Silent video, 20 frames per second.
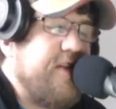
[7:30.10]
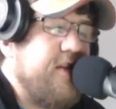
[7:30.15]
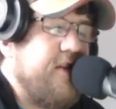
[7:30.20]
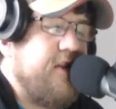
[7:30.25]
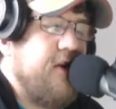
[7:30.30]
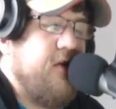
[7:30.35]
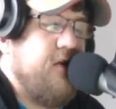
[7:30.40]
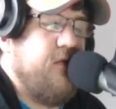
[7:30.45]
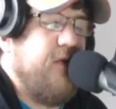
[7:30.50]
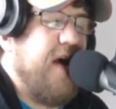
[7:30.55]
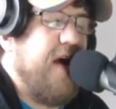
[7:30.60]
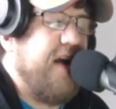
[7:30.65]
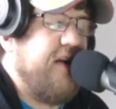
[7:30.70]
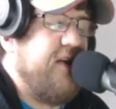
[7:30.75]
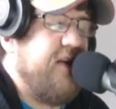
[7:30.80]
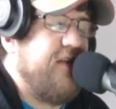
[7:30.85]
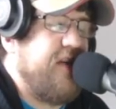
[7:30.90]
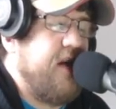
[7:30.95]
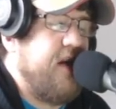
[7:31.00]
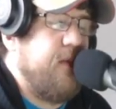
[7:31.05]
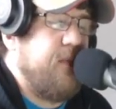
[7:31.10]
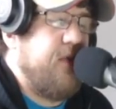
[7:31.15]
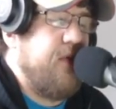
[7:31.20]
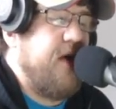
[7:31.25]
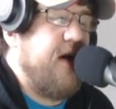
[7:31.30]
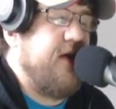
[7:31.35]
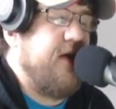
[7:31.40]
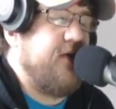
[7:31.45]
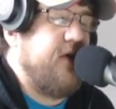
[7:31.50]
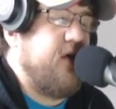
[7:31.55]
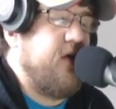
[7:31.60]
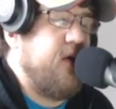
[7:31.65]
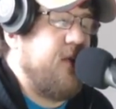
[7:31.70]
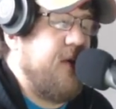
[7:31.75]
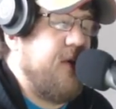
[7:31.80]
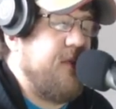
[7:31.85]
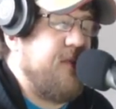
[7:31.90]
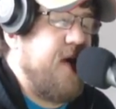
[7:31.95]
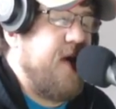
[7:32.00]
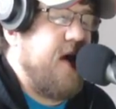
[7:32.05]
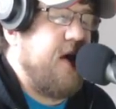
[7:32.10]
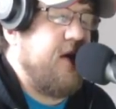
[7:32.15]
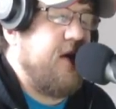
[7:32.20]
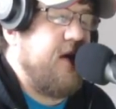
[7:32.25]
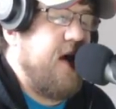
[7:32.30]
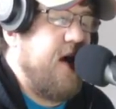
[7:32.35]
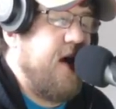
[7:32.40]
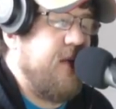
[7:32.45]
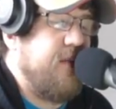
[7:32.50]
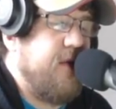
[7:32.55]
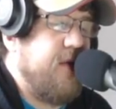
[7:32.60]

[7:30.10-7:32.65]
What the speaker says: Fant is gonna play, is a little bit banged up.